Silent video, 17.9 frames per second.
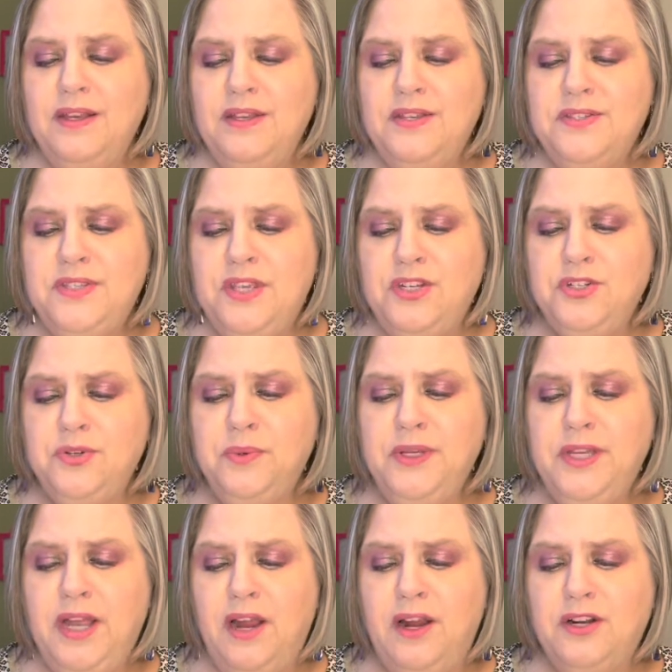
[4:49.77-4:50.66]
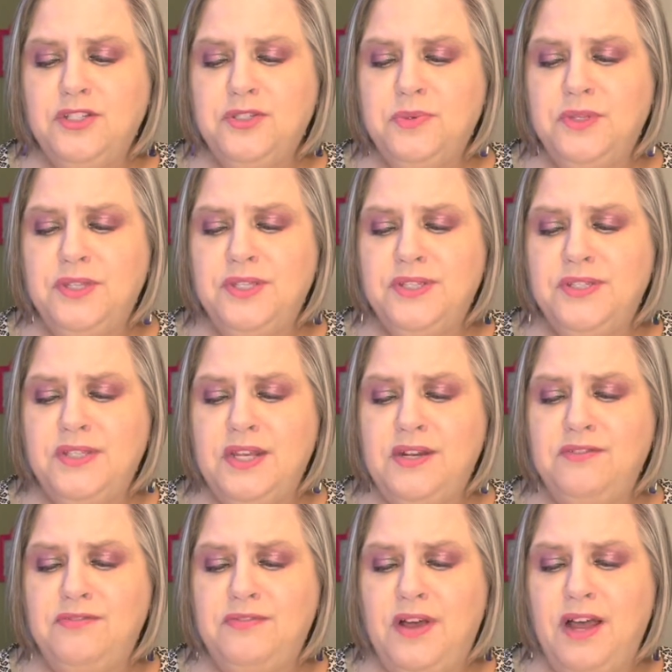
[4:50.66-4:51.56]
Send your regards with this set
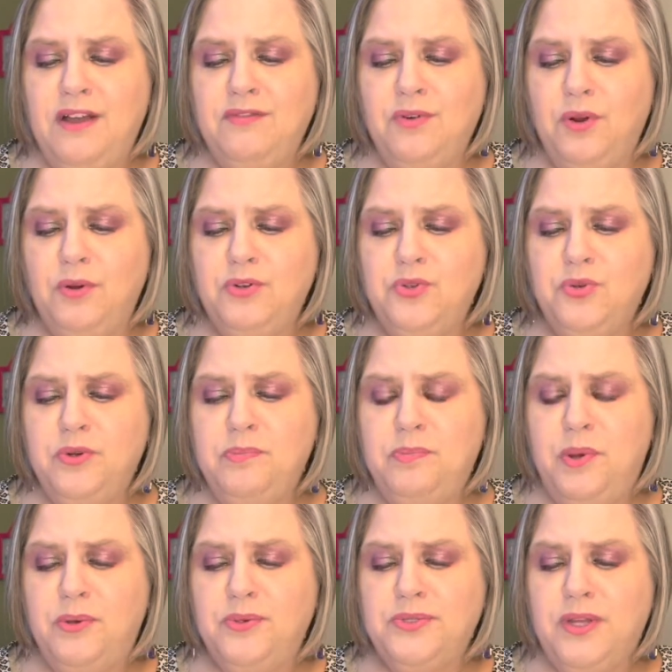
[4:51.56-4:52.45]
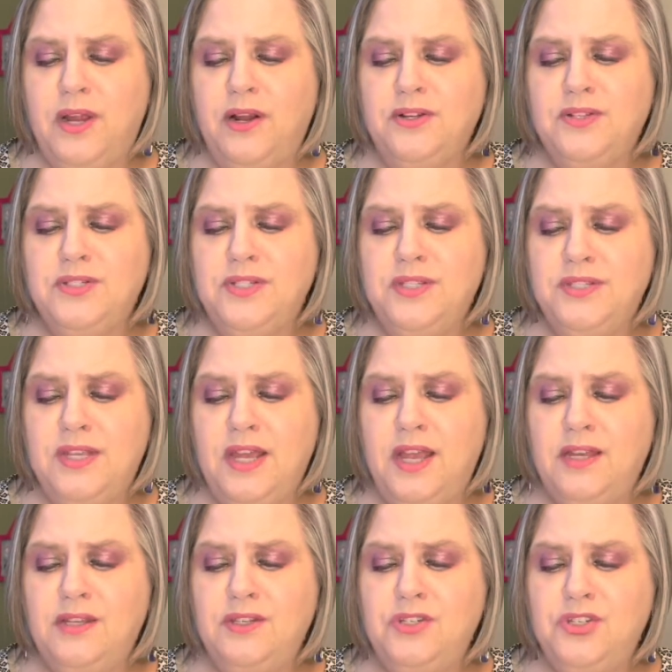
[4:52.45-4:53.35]
of 5 road trip postcards
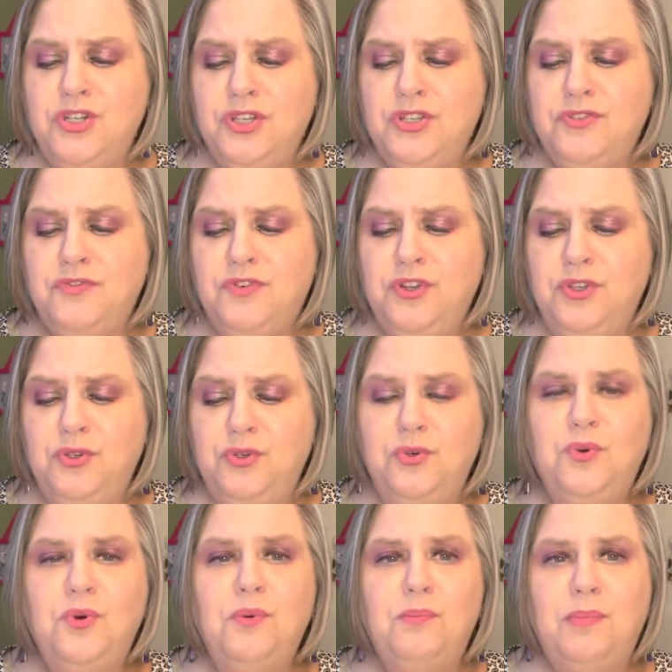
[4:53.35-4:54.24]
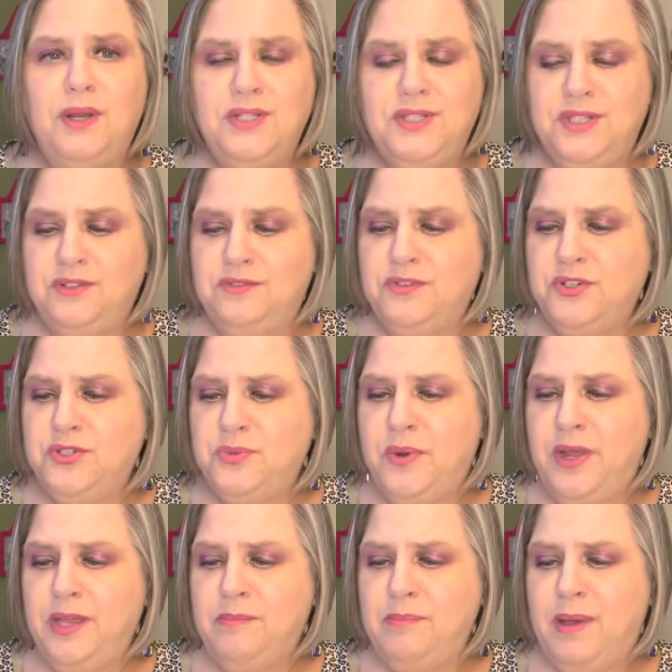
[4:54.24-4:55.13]
designed just for you by Silver
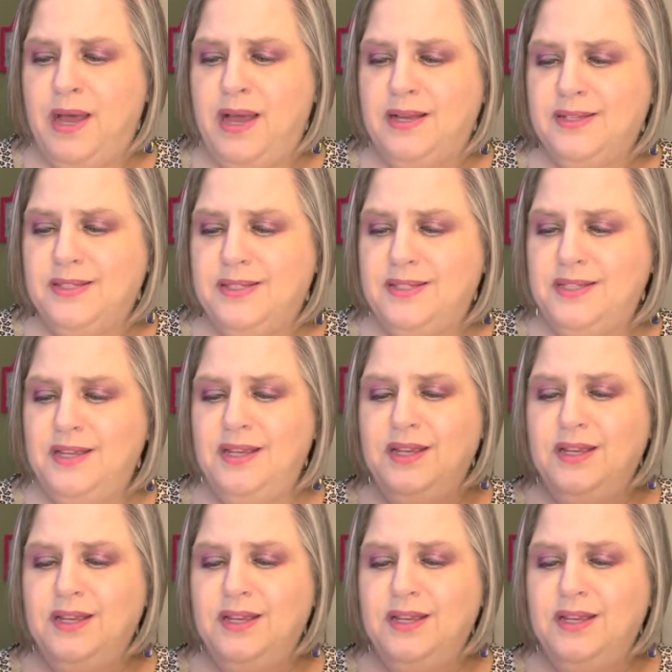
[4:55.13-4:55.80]
Swag Box.